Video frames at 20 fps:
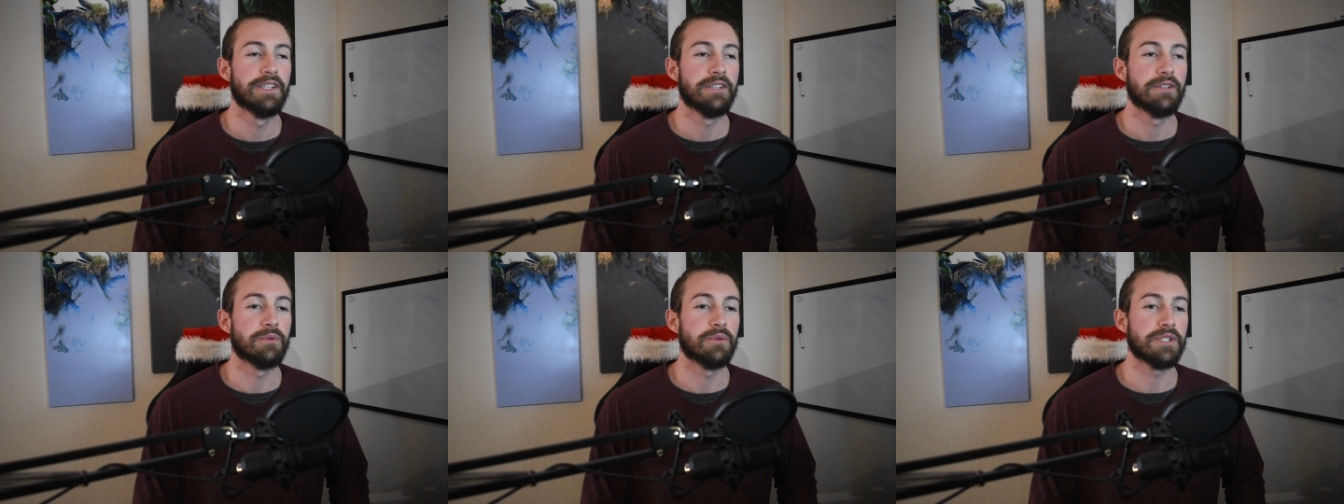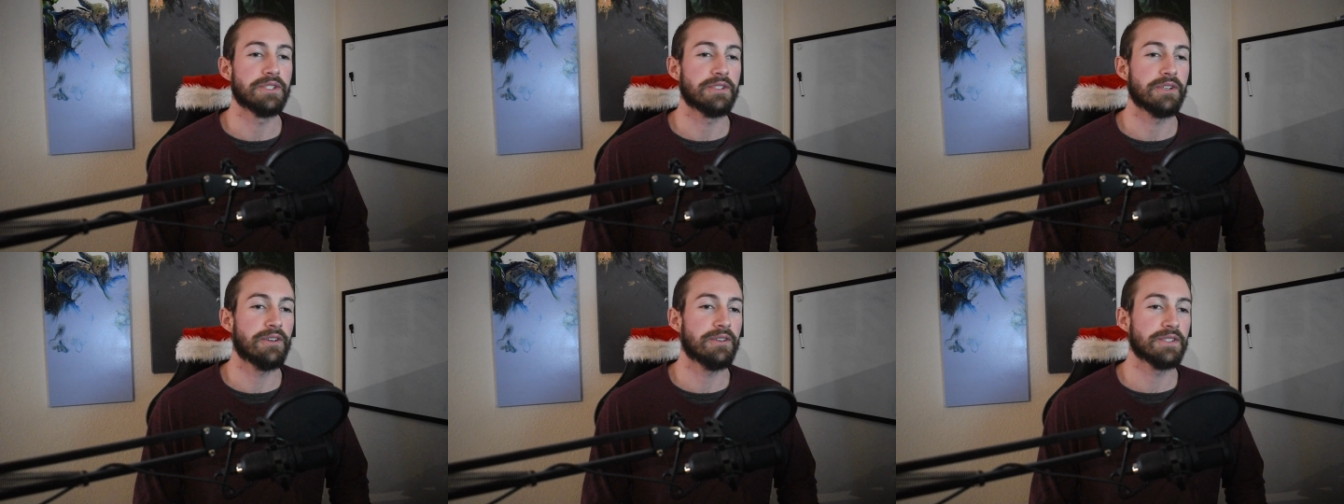
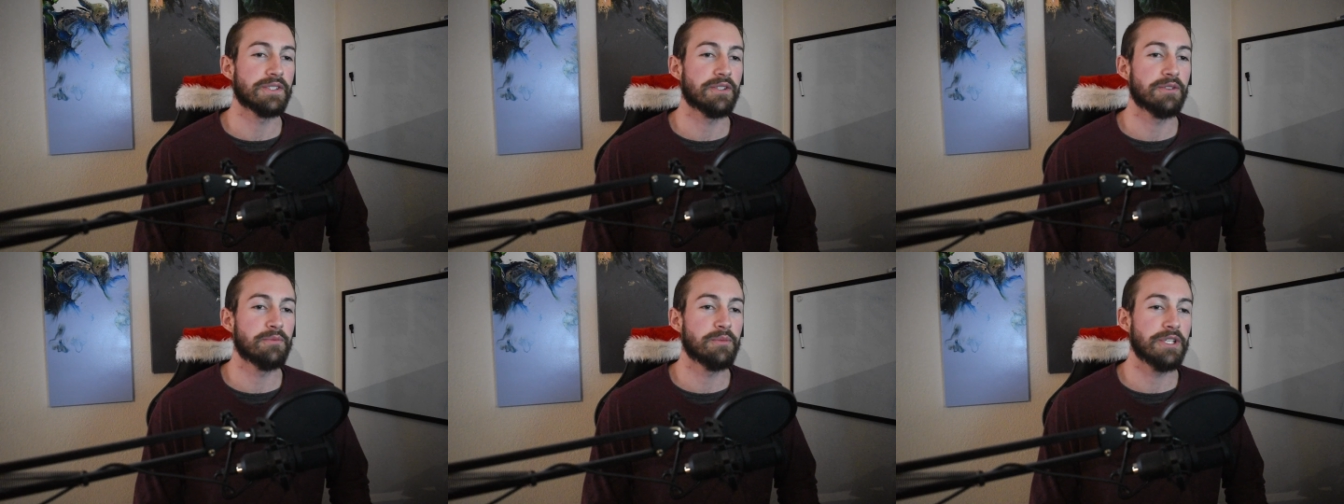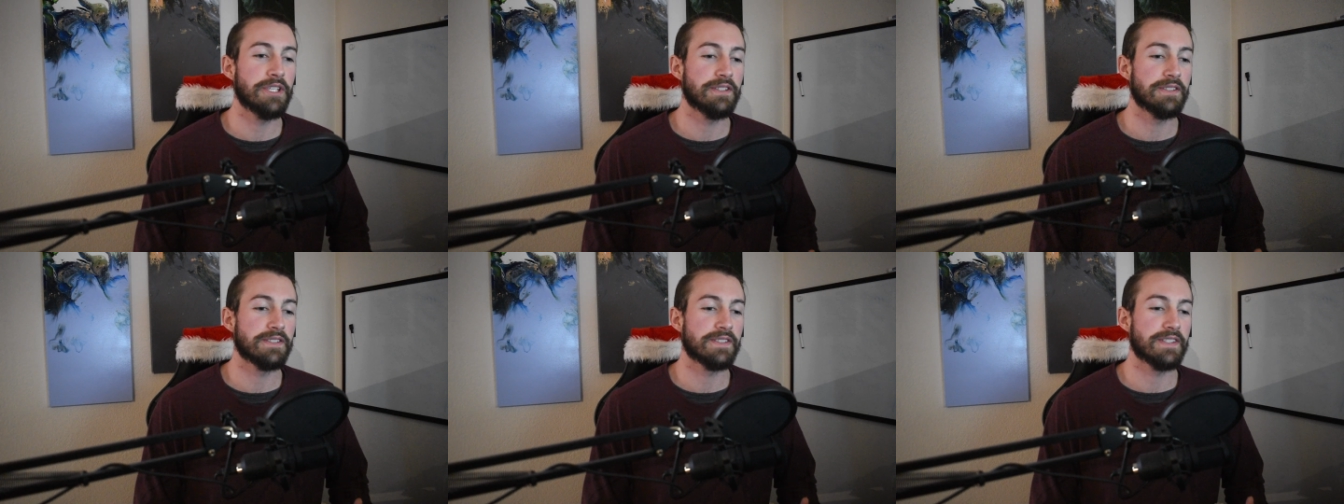which also
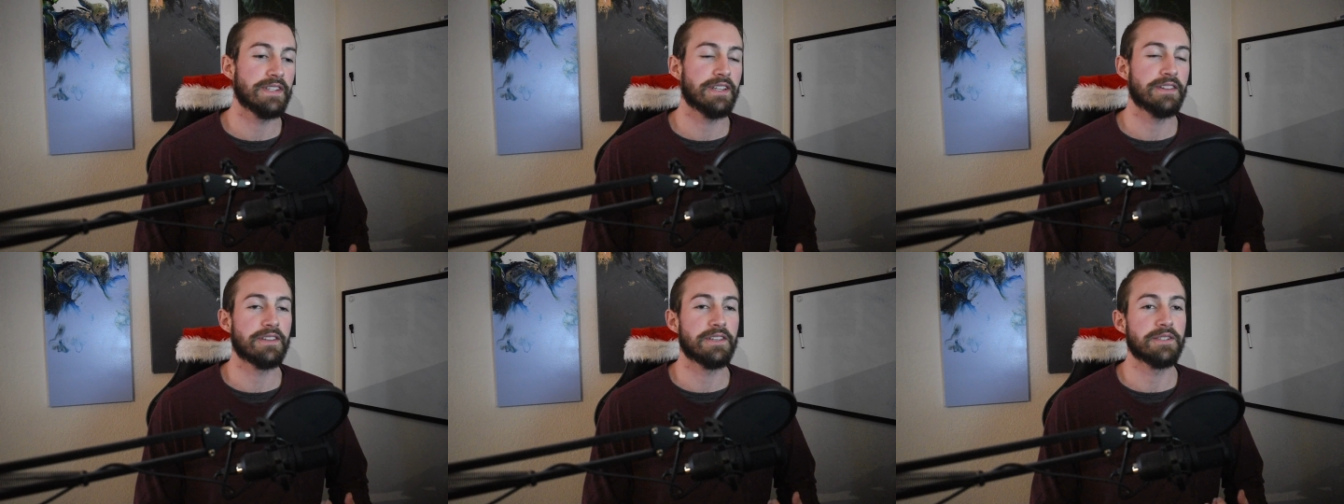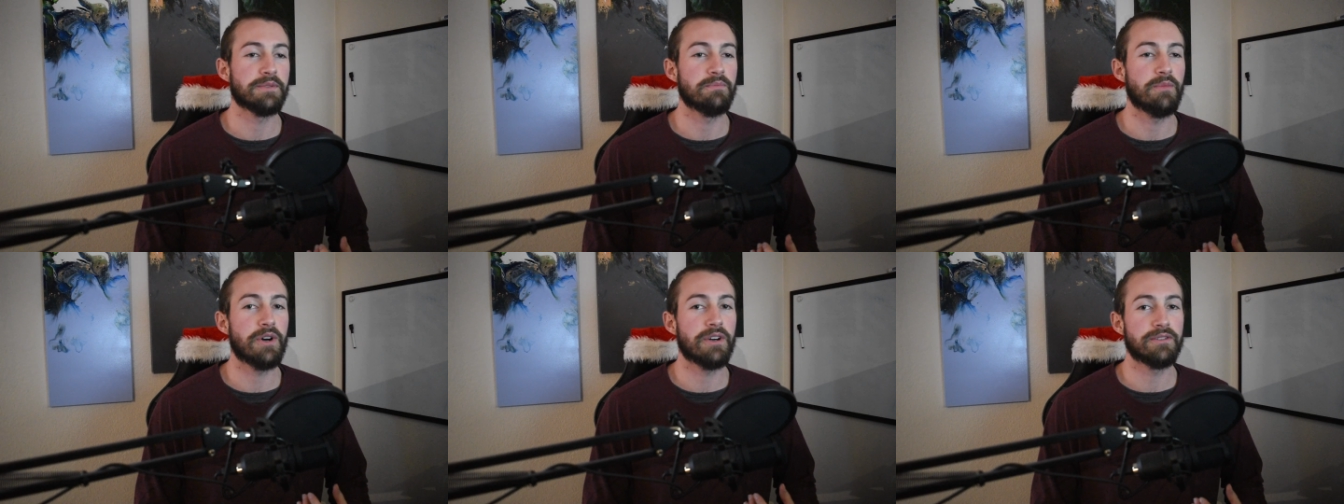means that
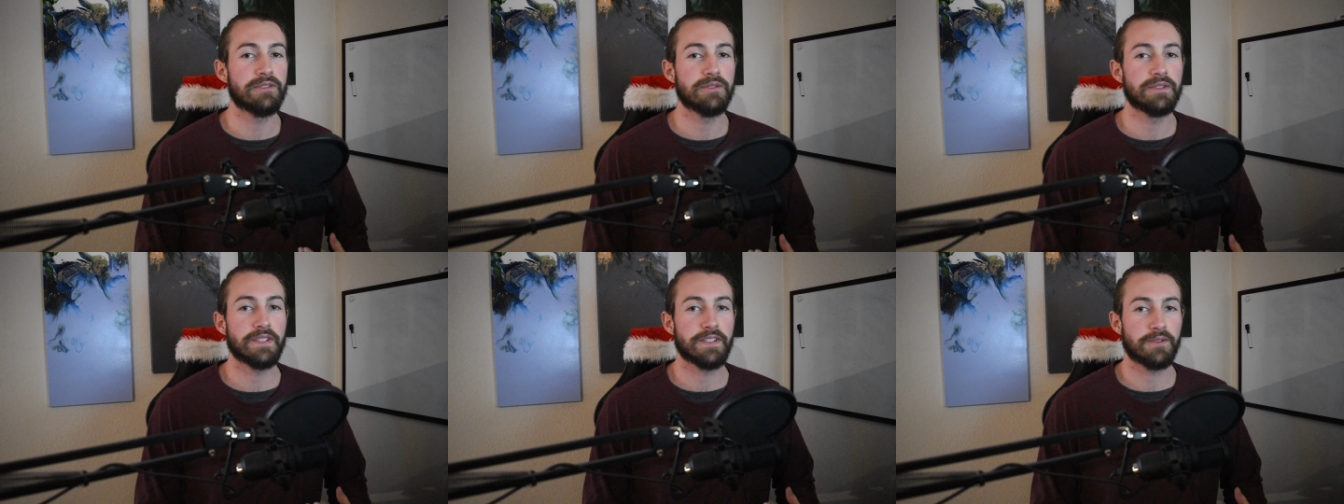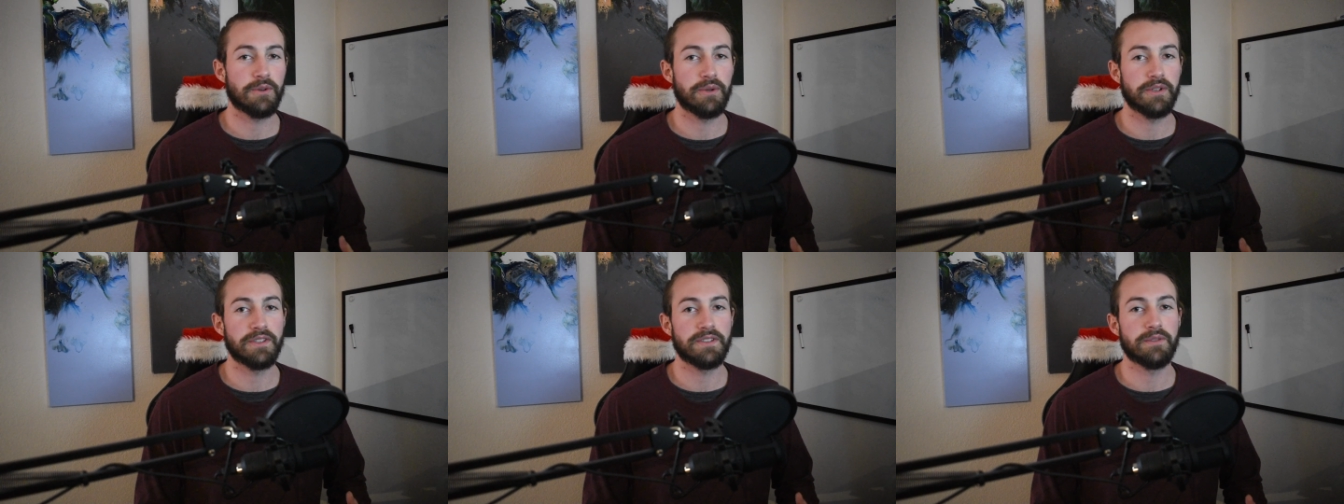this model is
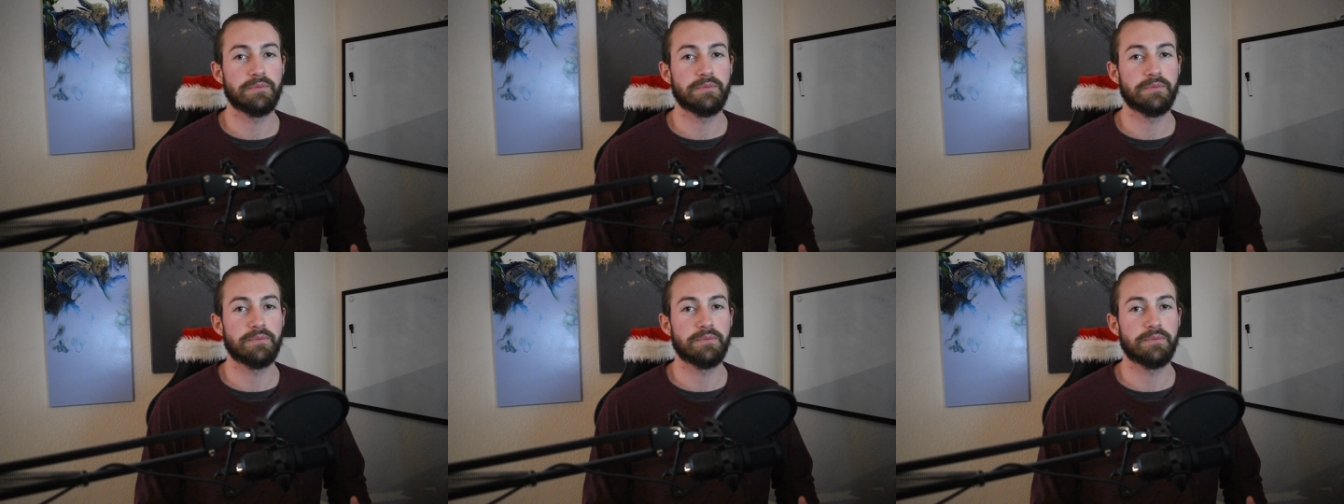going